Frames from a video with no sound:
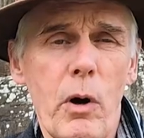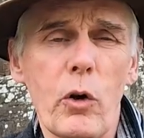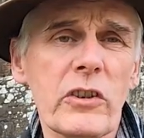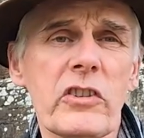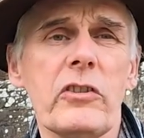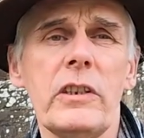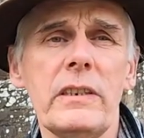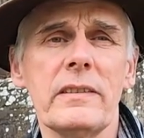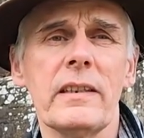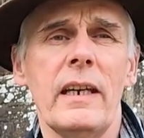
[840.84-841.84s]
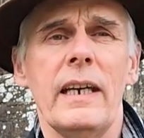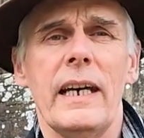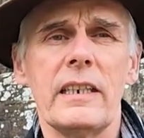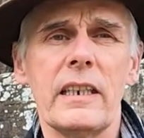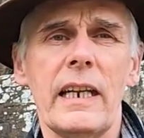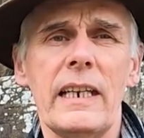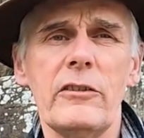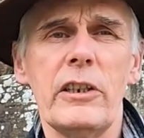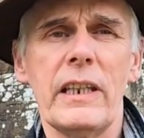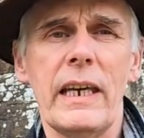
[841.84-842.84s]
the monasteries under
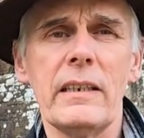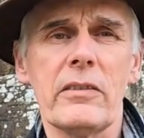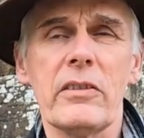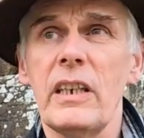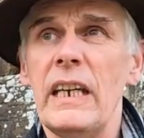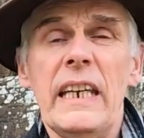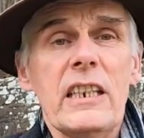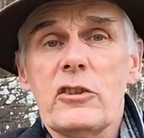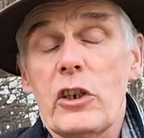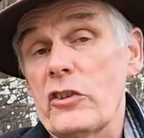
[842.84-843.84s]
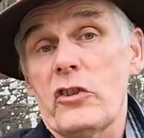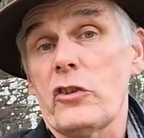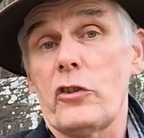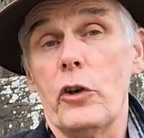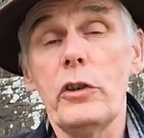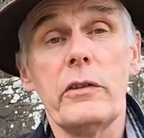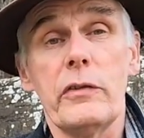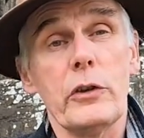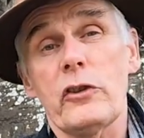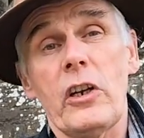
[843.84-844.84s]
Henry VIII, it just stood
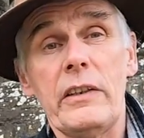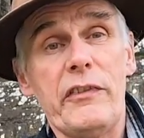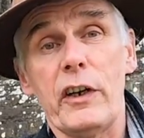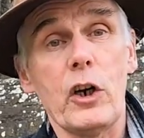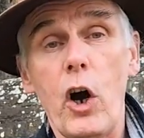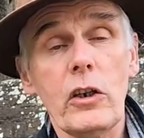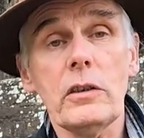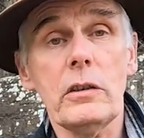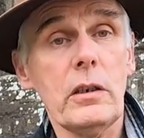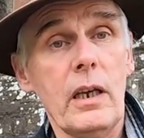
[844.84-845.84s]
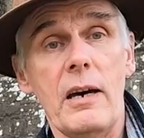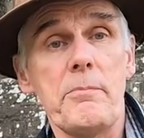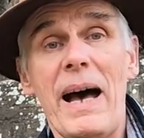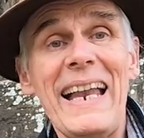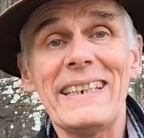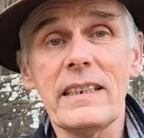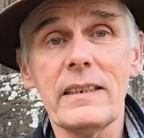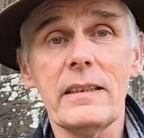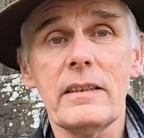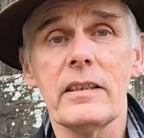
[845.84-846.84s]
virtually forgotten,
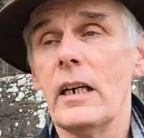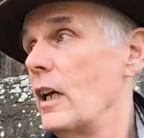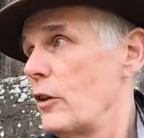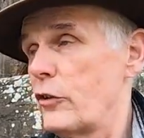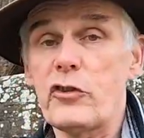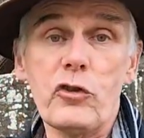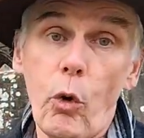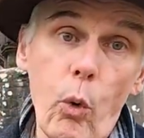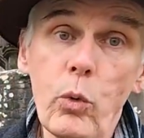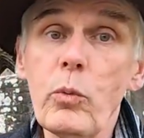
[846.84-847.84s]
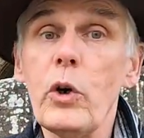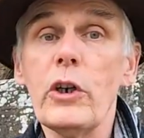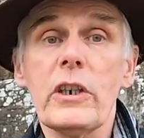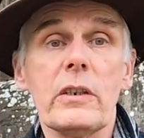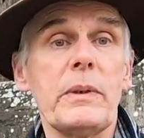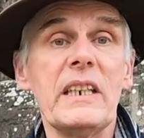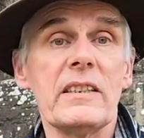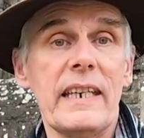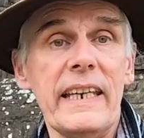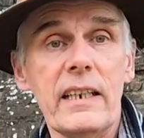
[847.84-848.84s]
abandoned, the stonework being
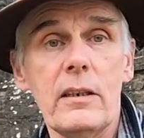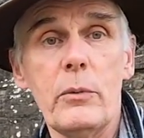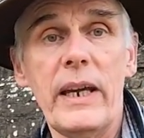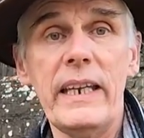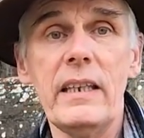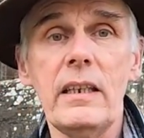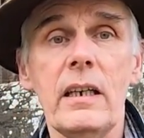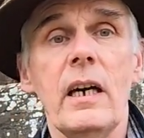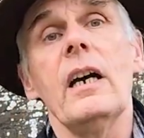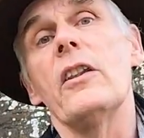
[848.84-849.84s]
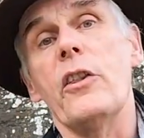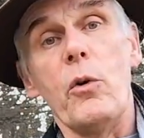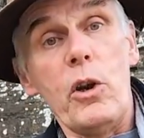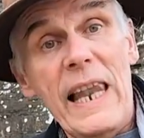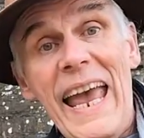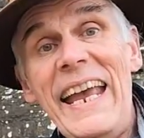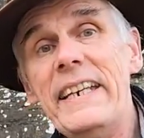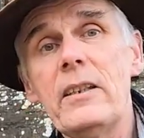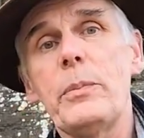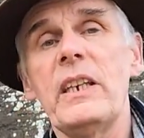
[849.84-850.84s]
taken away, the
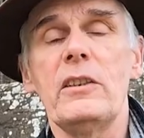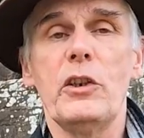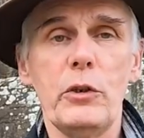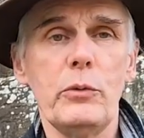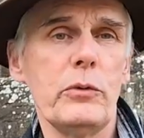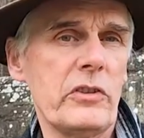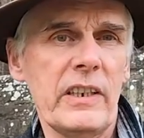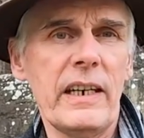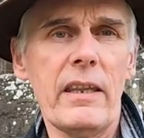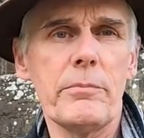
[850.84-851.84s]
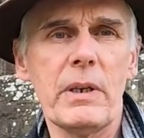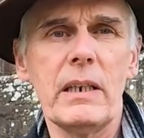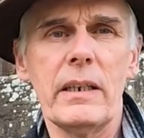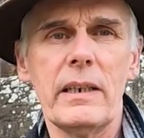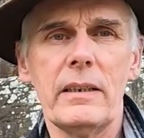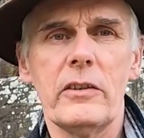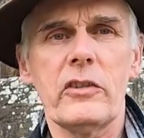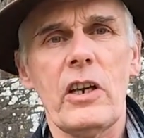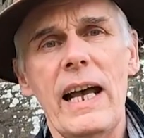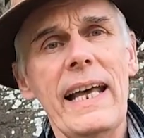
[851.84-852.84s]
lead being used in other
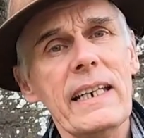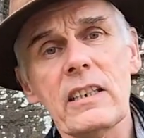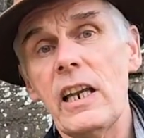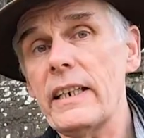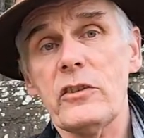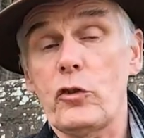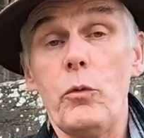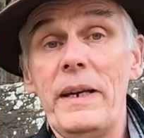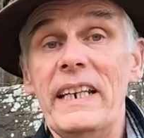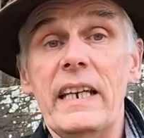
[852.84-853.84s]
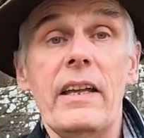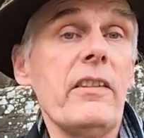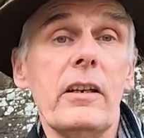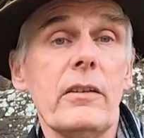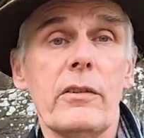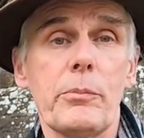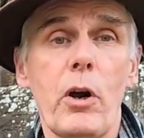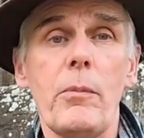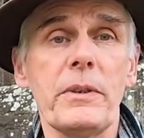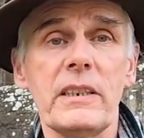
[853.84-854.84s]
buildings, and like so many other of the
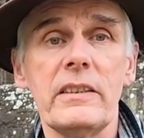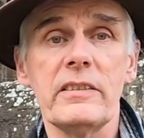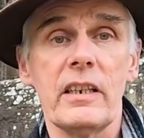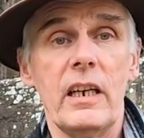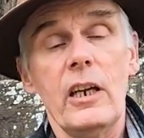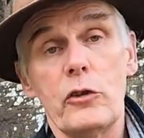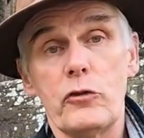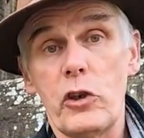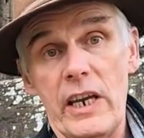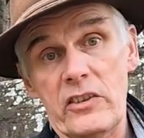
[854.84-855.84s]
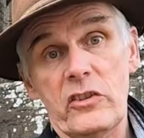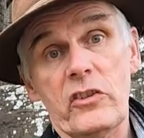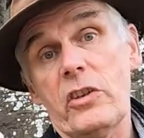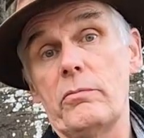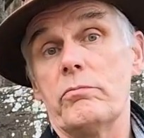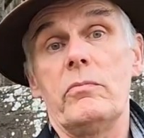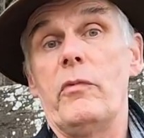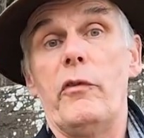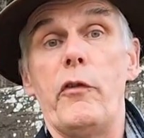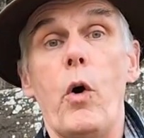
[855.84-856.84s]
properties, just
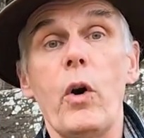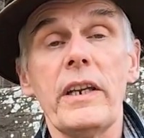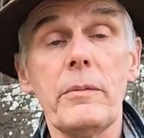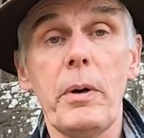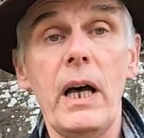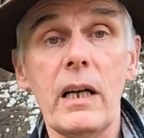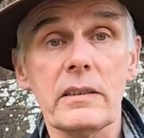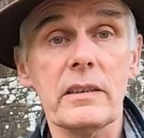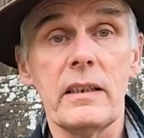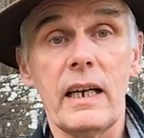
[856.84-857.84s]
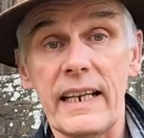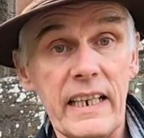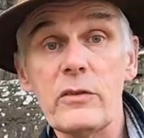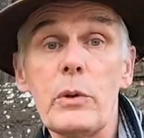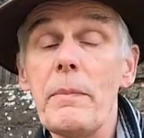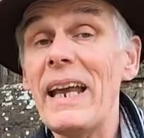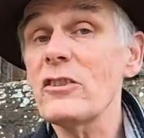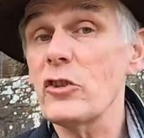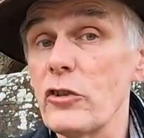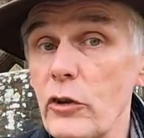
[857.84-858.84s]
falling apart. And as we
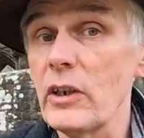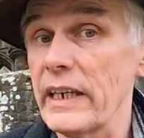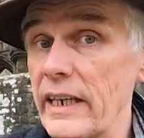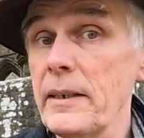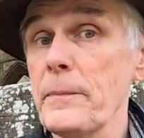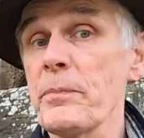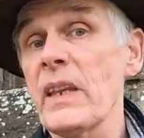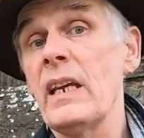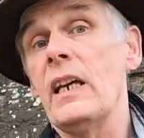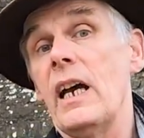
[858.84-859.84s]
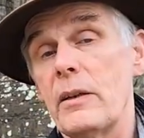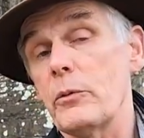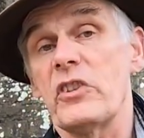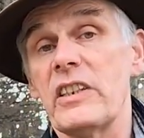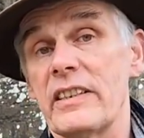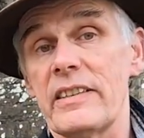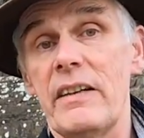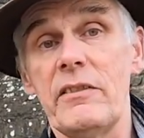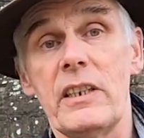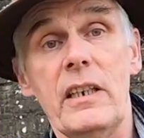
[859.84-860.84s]
mentioned earlier, it was in the
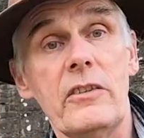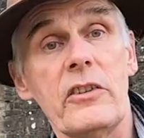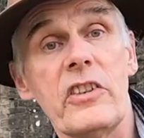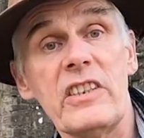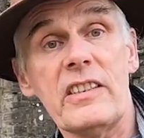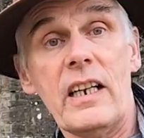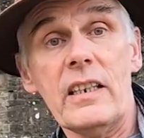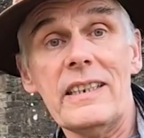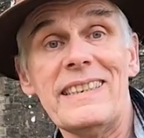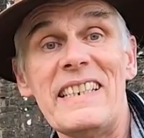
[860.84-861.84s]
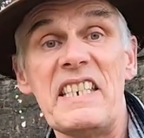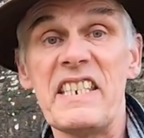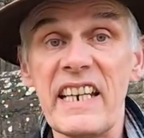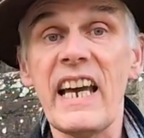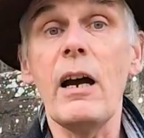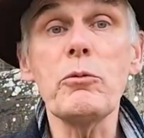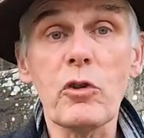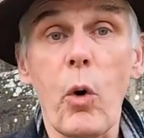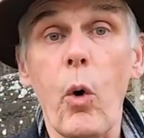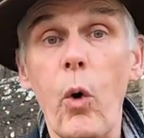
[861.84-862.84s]
1700s they started to dig
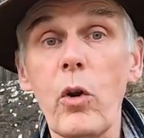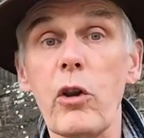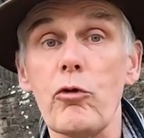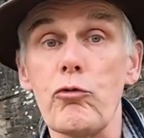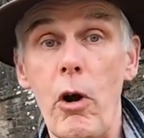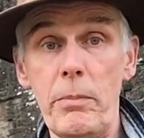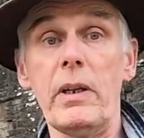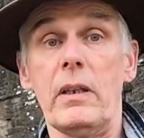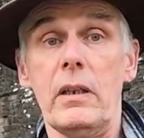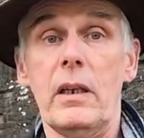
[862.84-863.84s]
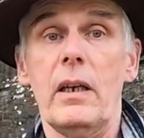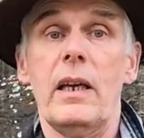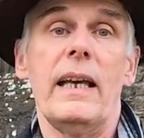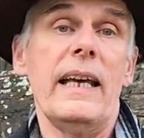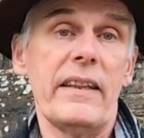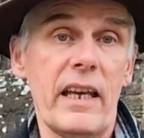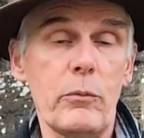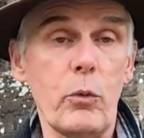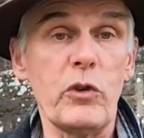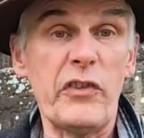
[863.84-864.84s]
out all the rubble
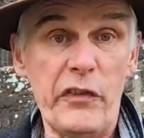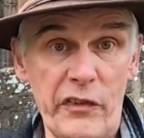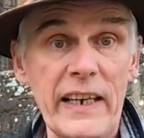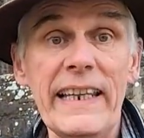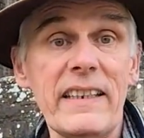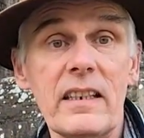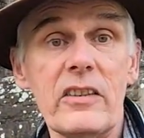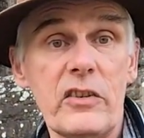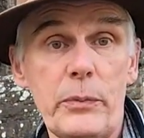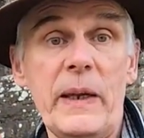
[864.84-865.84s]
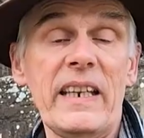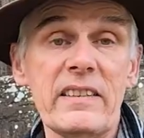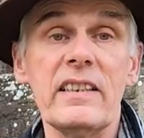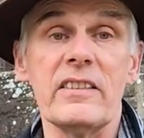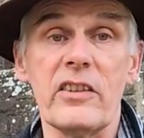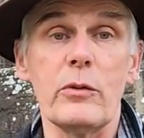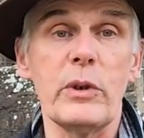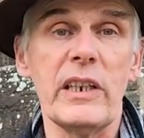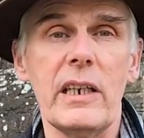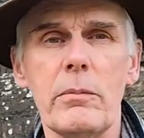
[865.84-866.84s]
that was filling the spaces that
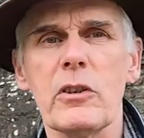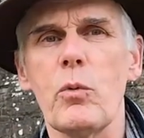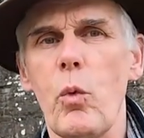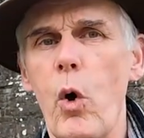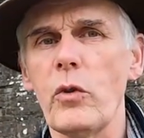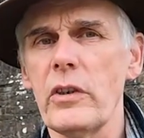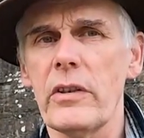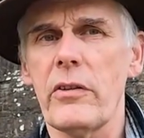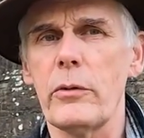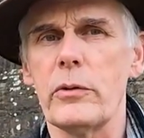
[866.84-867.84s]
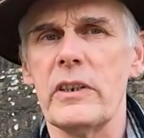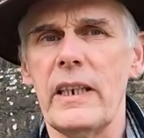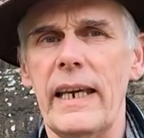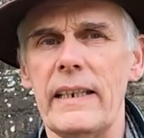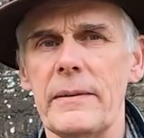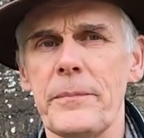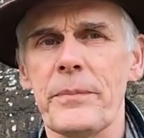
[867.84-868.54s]
we are able to wander through today.